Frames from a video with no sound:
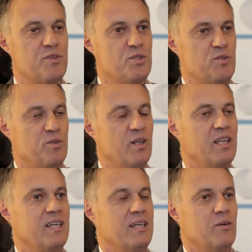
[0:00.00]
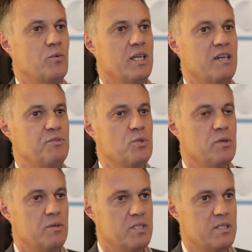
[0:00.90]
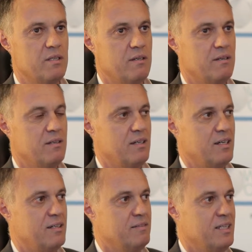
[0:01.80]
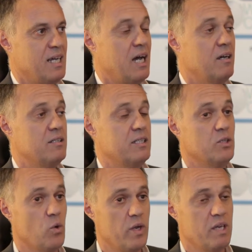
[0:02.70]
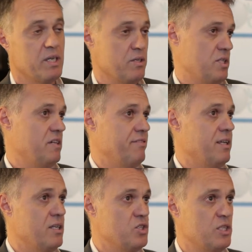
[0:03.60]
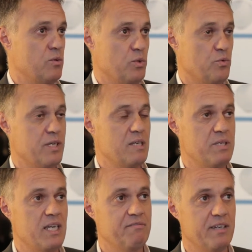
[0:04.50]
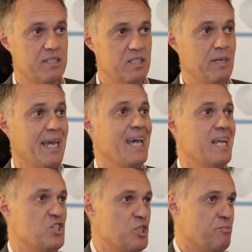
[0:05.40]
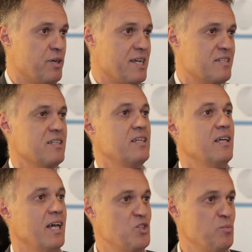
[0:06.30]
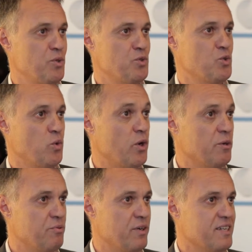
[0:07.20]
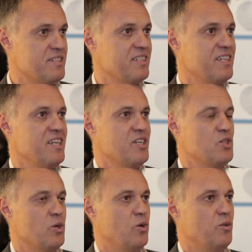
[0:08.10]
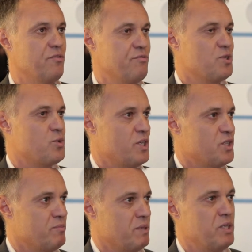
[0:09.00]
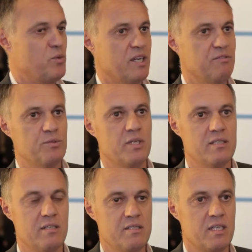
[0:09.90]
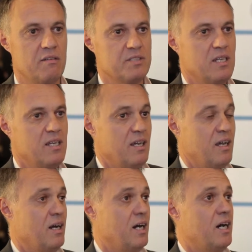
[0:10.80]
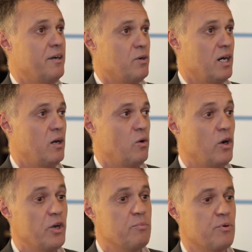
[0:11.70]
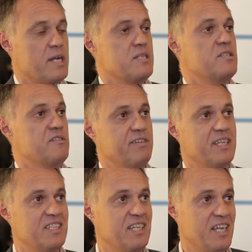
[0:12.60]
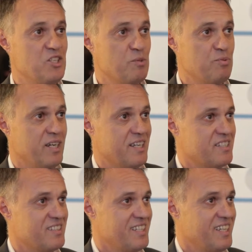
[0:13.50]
First of all, we have to consider, in a way, because FLNG would really be affected by LNG price as opposed to oil price. So the first question maybe we have to ask ourselves: how oil price is affecting LNG price?